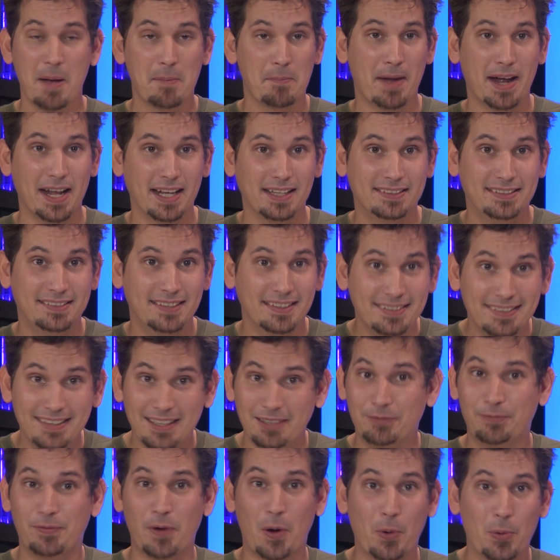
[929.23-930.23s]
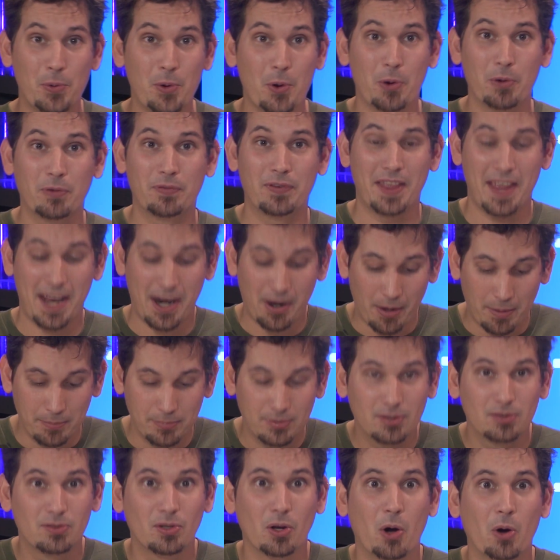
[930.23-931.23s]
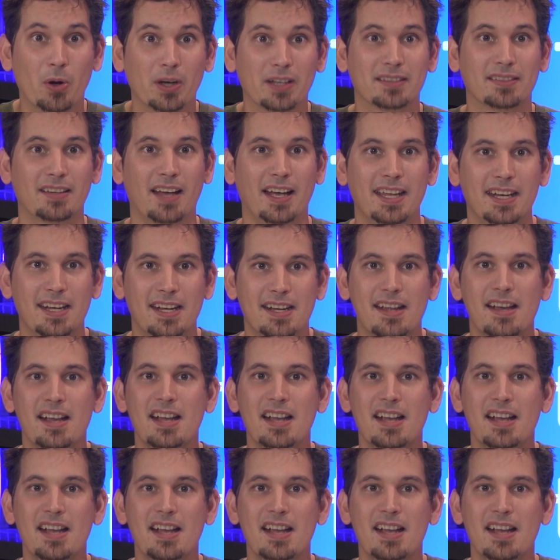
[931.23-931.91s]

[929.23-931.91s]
my existing phone over there. I'm so excited.